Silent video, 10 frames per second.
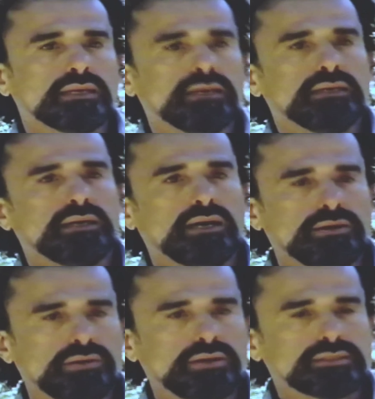uh,
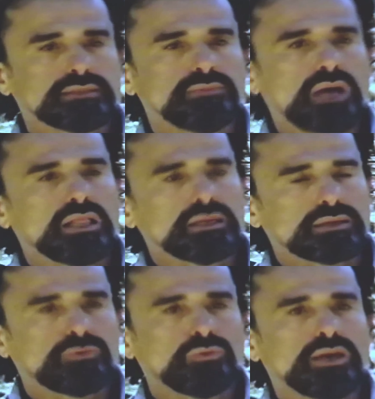uh a
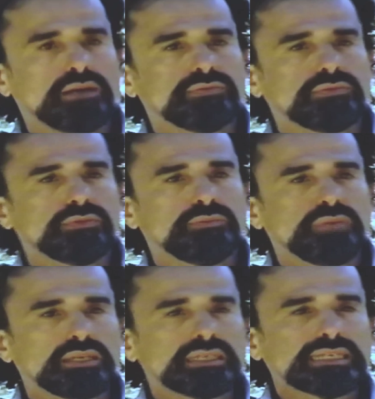symbolic way of
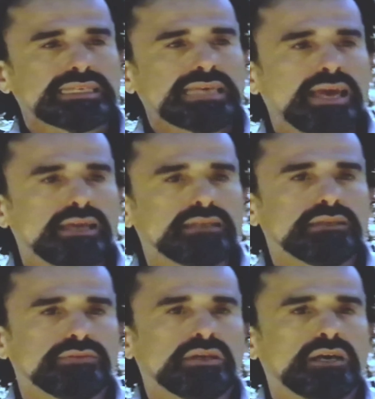depicting the end
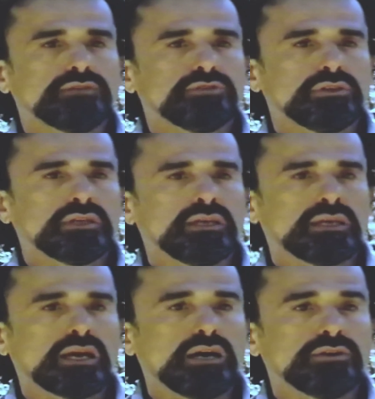of the hunting and